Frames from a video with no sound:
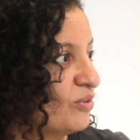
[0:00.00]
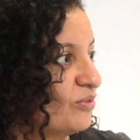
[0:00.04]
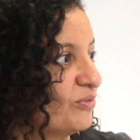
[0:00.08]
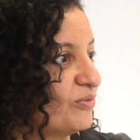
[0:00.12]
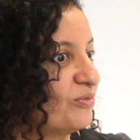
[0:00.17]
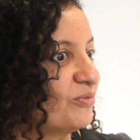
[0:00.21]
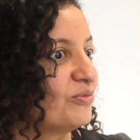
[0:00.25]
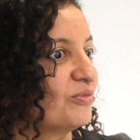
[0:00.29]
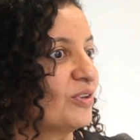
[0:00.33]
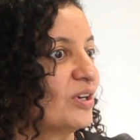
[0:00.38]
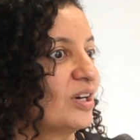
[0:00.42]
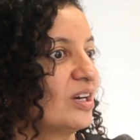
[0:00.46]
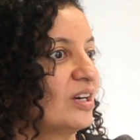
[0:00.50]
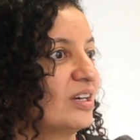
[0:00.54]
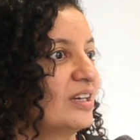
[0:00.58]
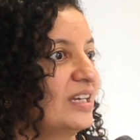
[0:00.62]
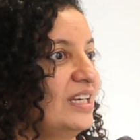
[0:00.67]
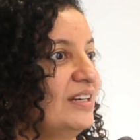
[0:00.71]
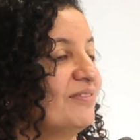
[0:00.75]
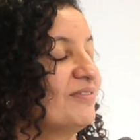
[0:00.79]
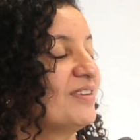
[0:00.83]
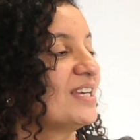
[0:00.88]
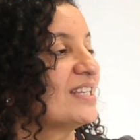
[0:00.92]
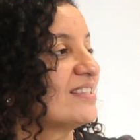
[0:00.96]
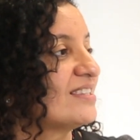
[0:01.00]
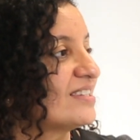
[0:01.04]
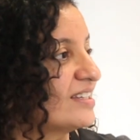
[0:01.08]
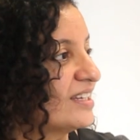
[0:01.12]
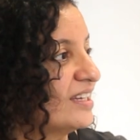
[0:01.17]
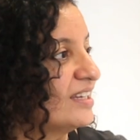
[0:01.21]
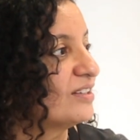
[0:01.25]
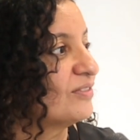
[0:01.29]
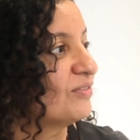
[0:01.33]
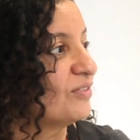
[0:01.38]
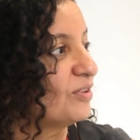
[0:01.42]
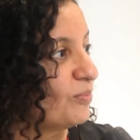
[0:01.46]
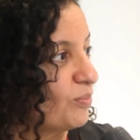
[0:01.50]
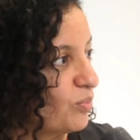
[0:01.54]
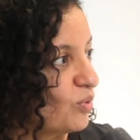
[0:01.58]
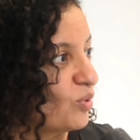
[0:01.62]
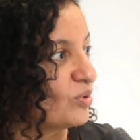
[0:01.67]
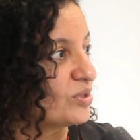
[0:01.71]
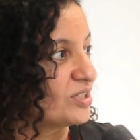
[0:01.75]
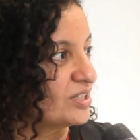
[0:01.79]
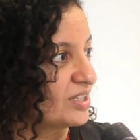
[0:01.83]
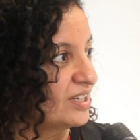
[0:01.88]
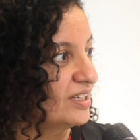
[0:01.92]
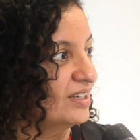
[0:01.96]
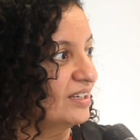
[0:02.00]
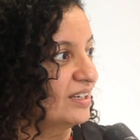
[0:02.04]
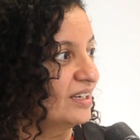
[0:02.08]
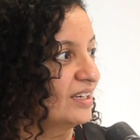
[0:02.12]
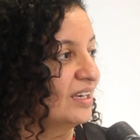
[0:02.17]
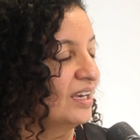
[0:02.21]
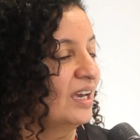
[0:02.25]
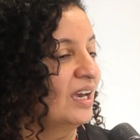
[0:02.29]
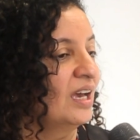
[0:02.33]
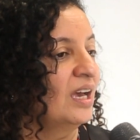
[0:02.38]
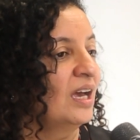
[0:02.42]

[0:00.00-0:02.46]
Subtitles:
of investigative reporting,